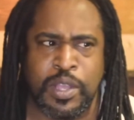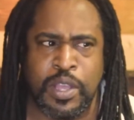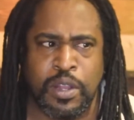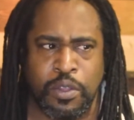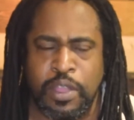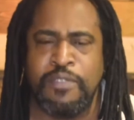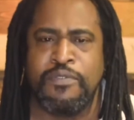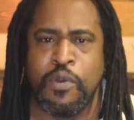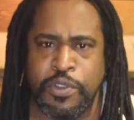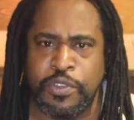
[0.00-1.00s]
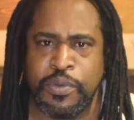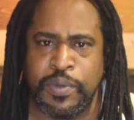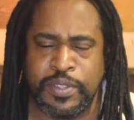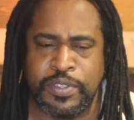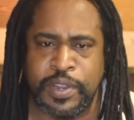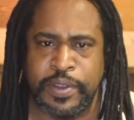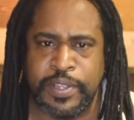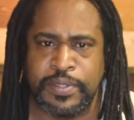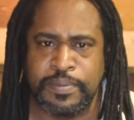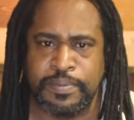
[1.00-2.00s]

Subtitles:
looking forward to in this series.